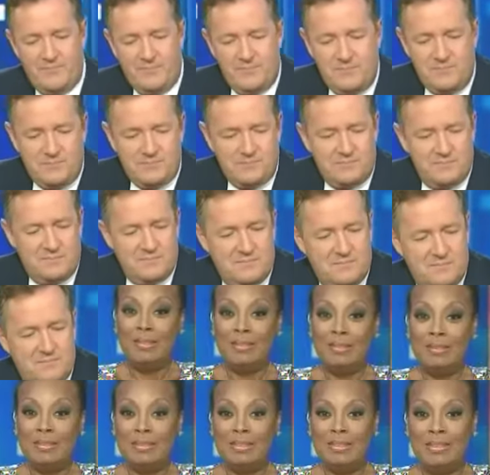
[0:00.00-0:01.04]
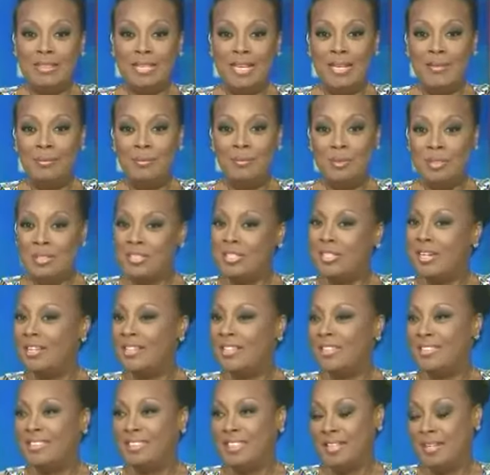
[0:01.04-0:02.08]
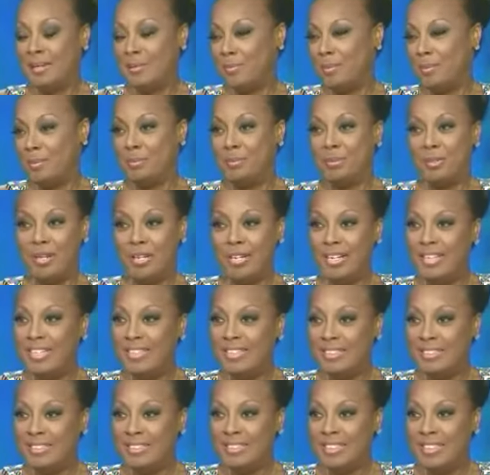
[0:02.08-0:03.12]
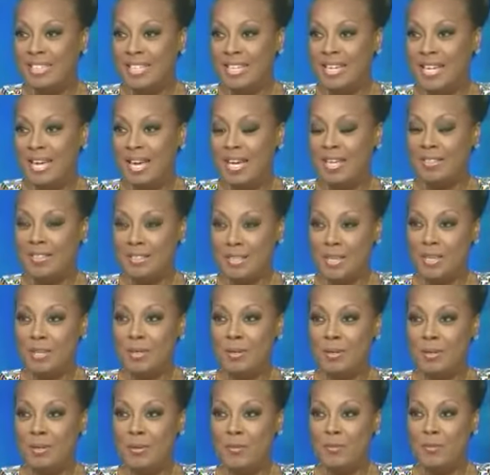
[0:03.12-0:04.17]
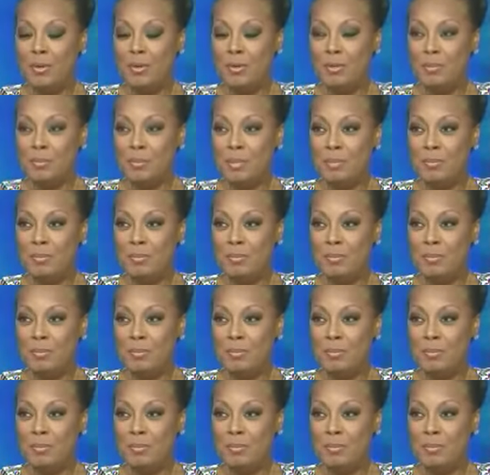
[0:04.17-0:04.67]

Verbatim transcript: I wish I could say I'm surprised. I think most